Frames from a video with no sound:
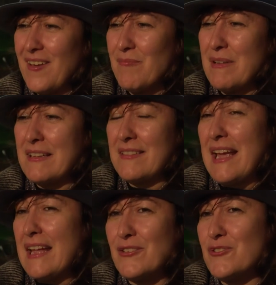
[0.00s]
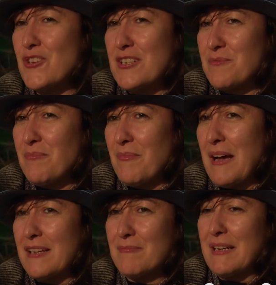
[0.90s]
but in the end you just
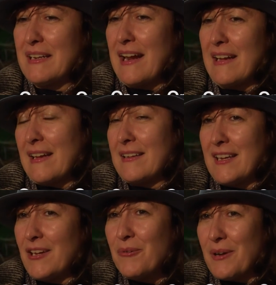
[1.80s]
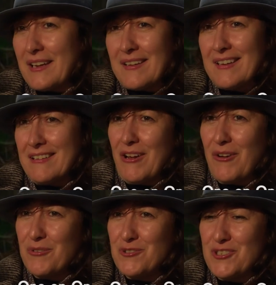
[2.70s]
might be like a kiwi, you
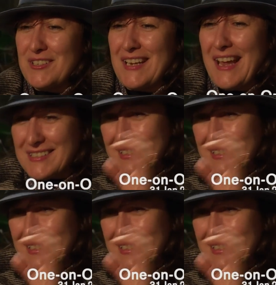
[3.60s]
know, which has